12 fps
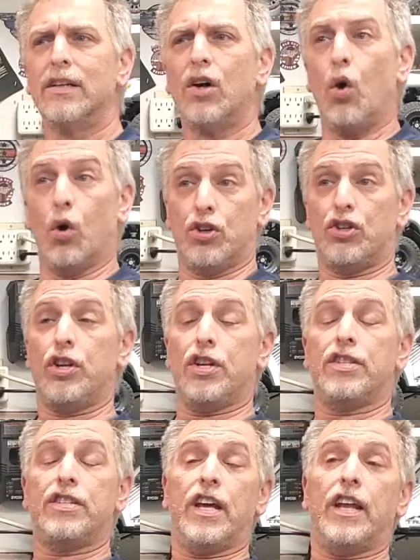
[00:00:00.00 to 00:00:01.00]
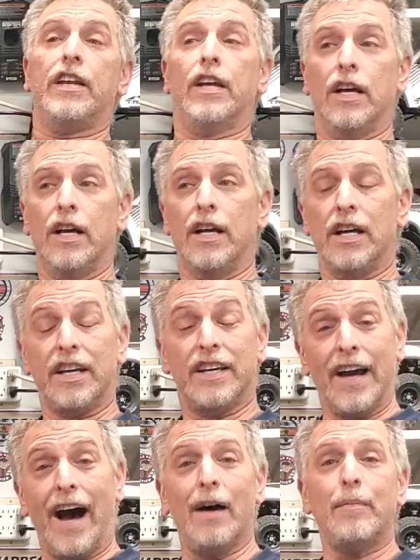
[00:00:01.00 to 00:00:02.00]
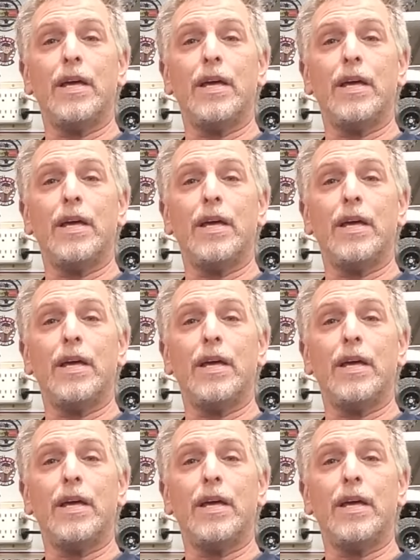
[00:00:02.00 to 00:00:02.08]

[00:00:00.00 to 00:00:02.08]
or should have said, got